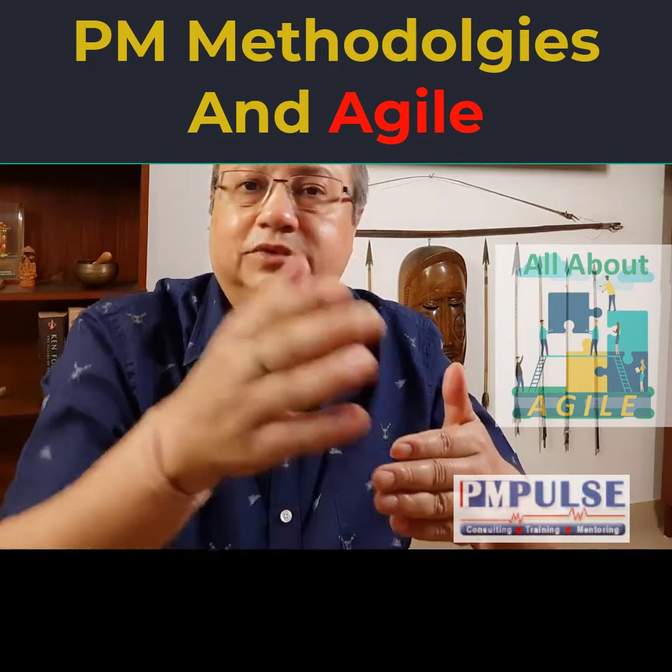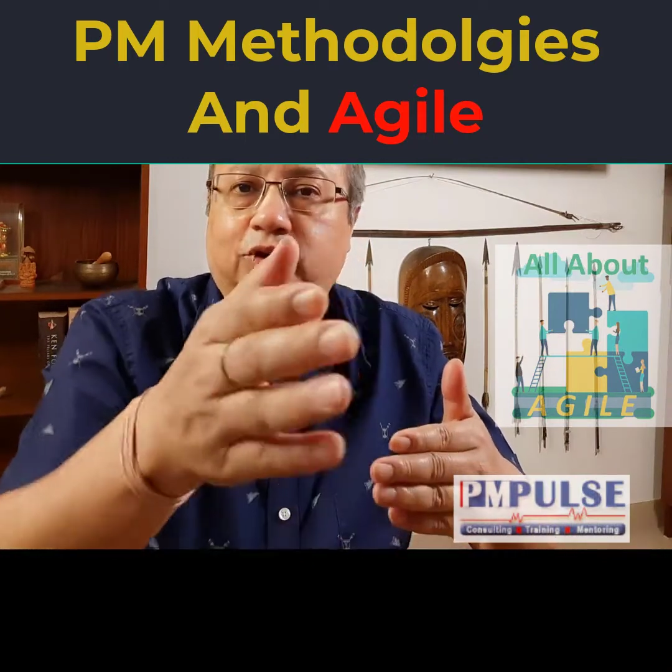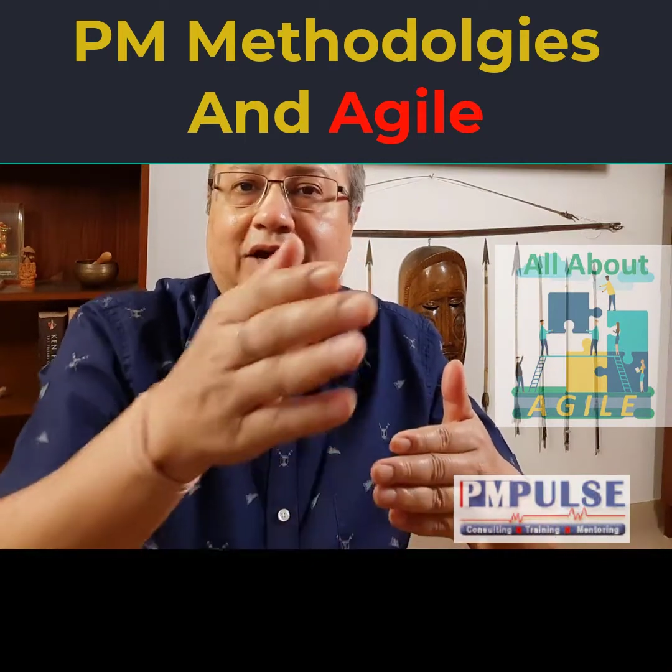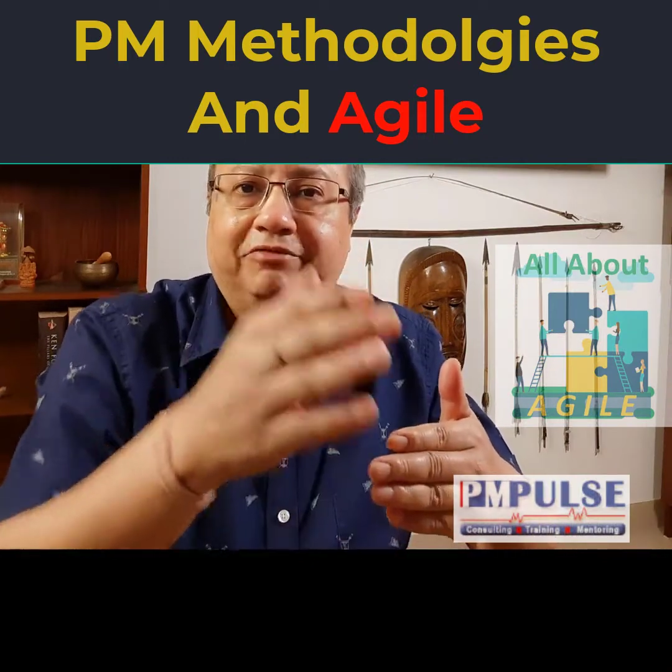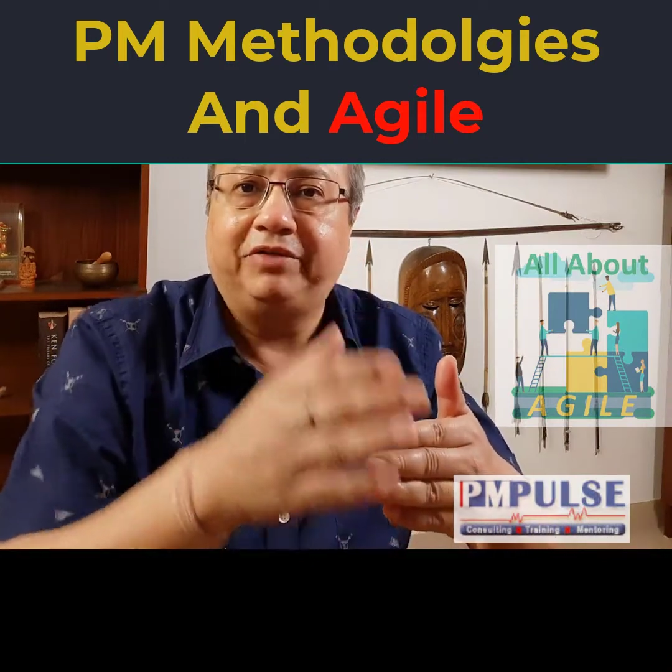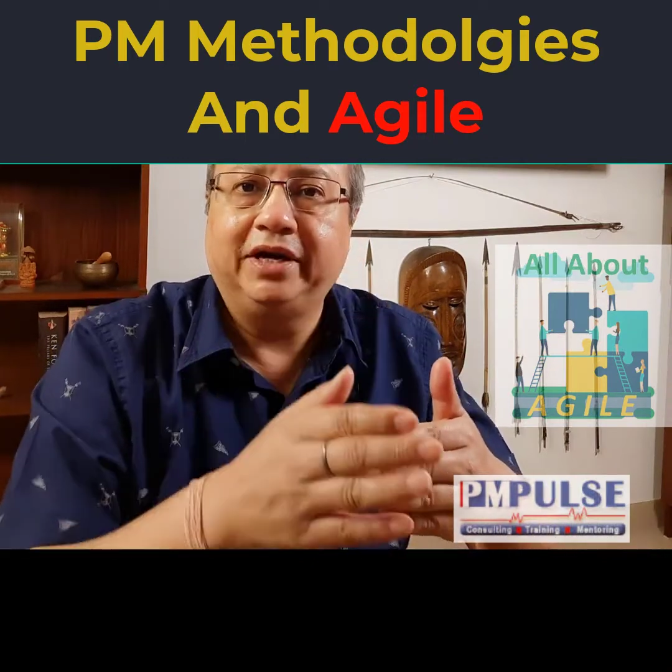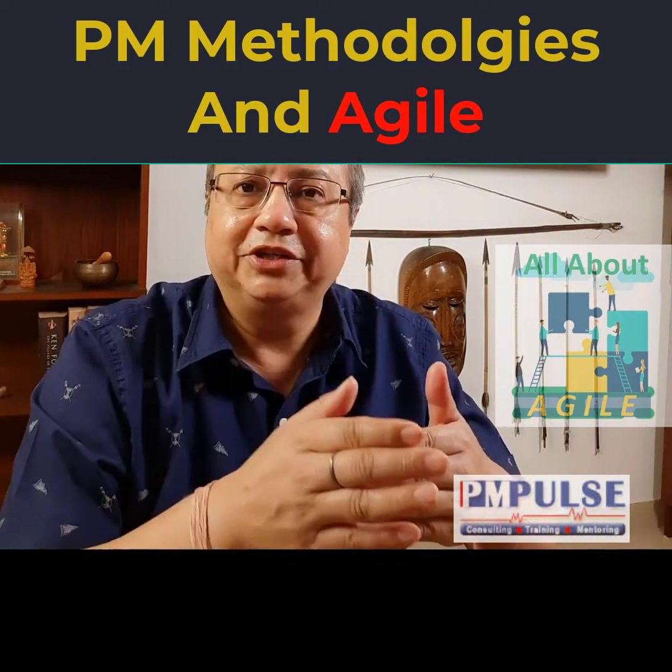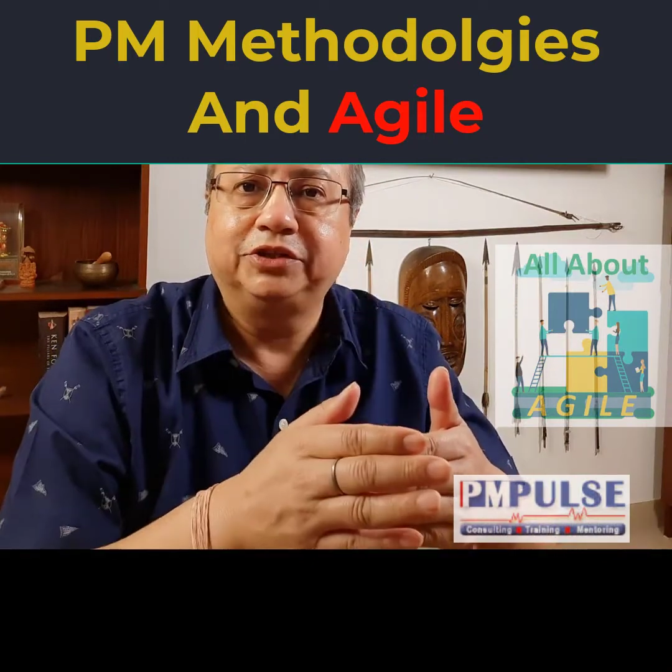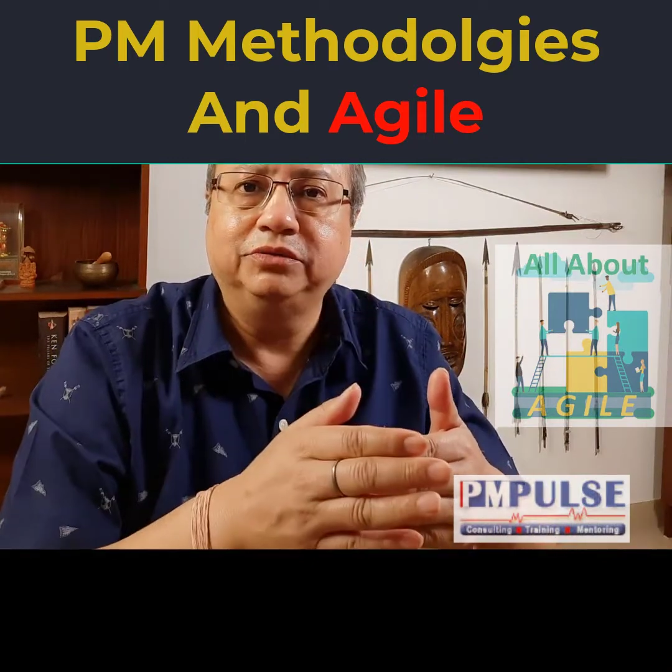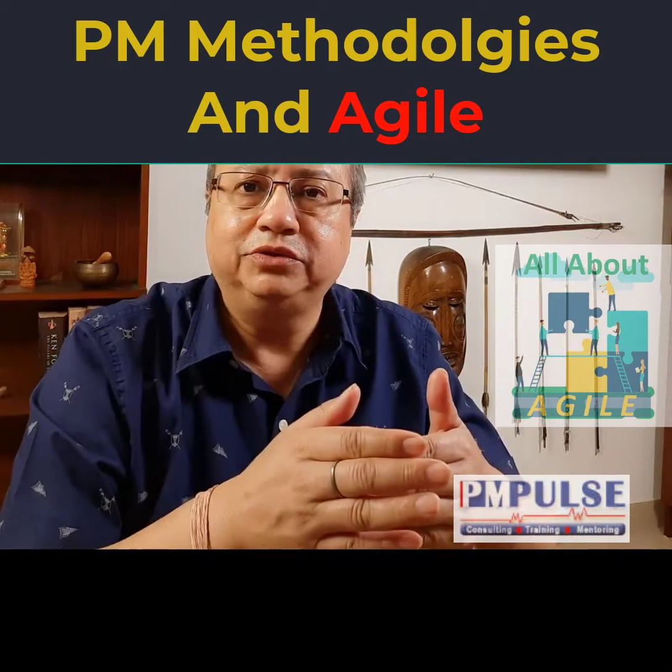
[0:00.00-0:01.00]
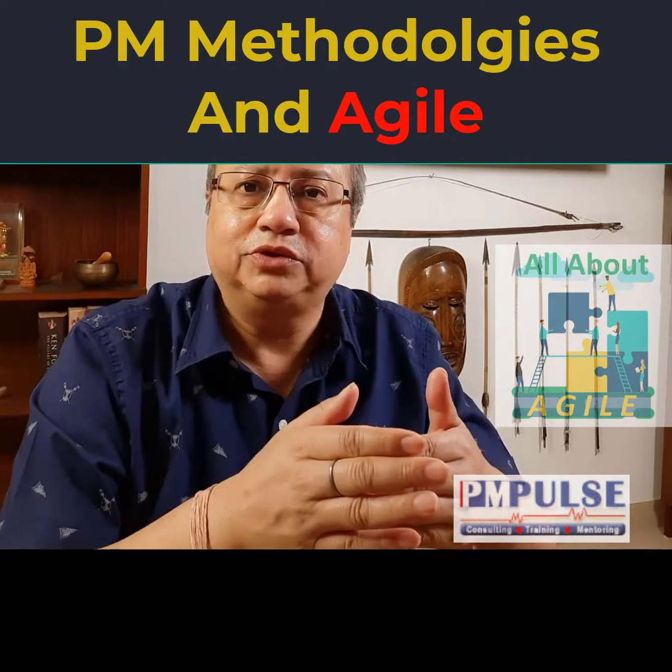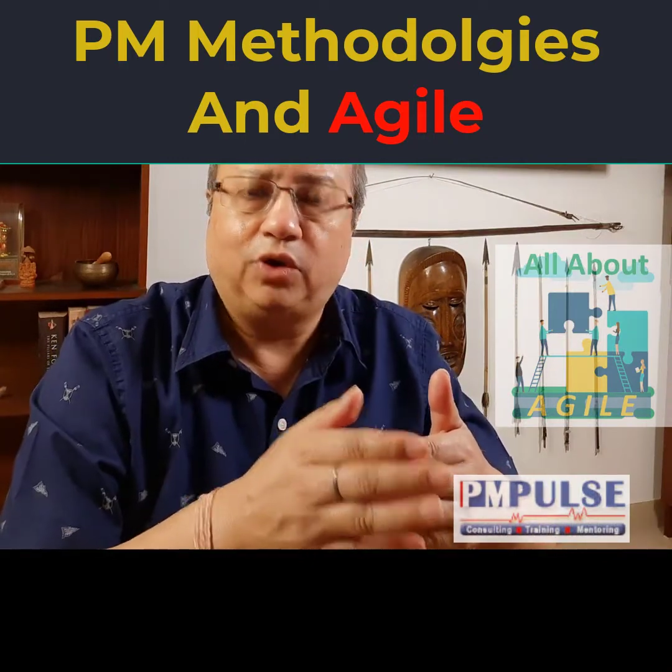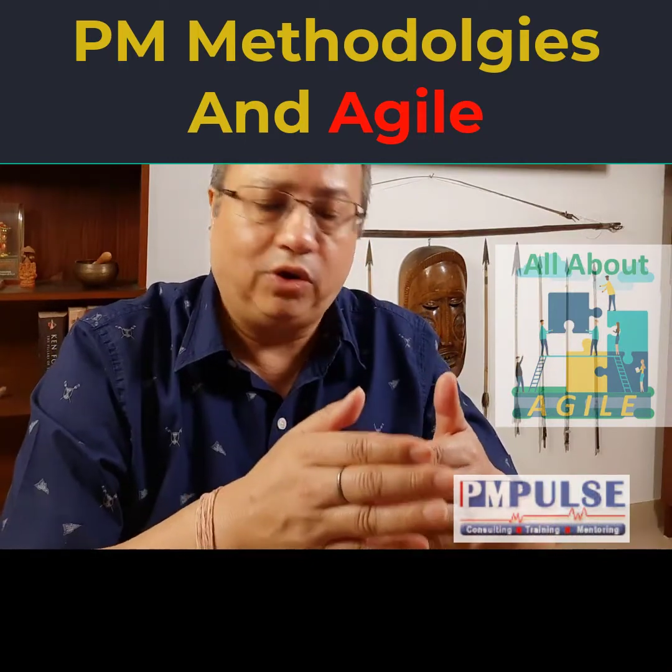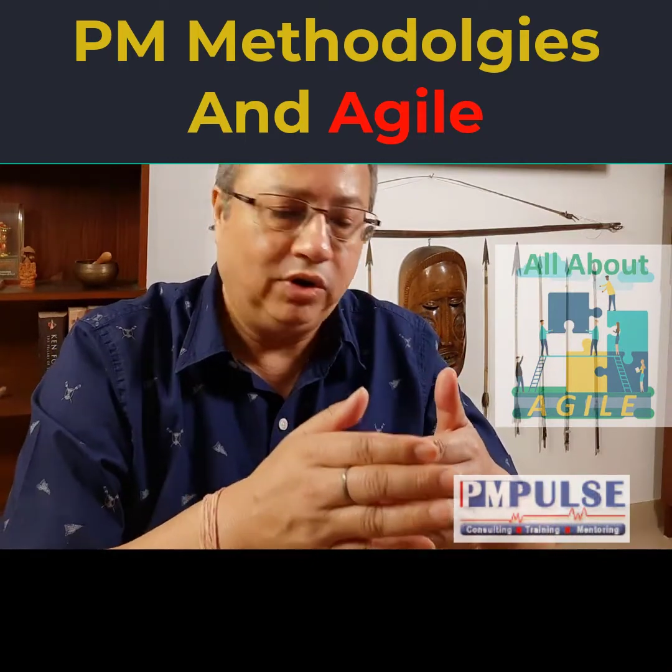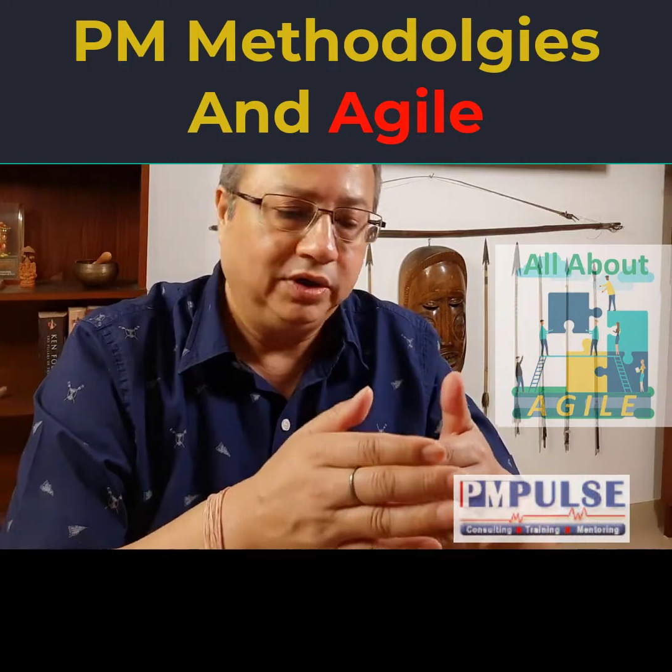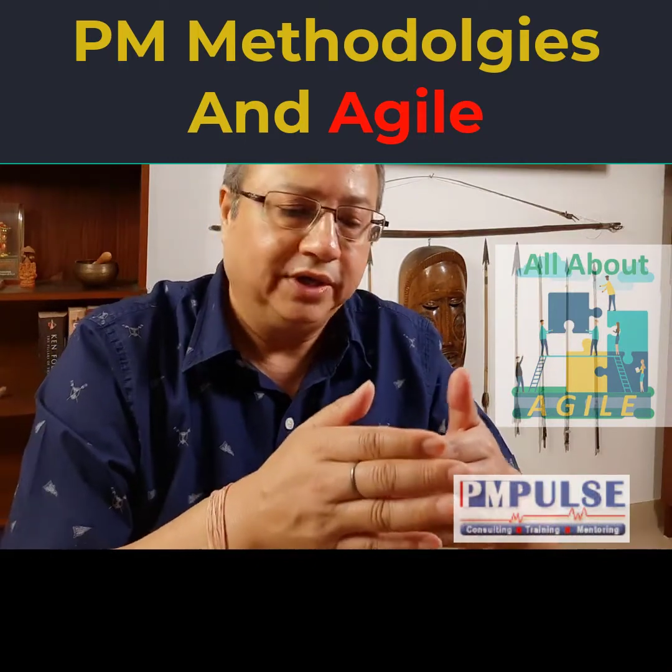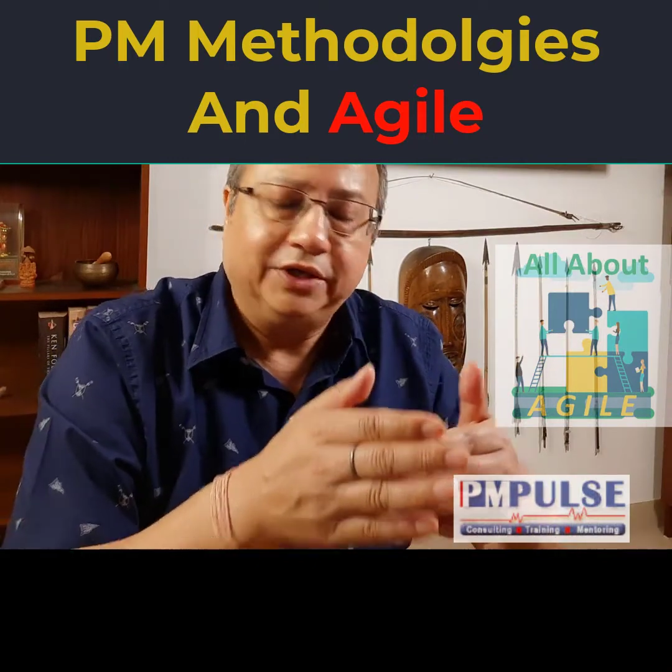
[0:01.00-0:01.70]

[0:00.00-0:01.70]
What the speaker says: you have fund issues or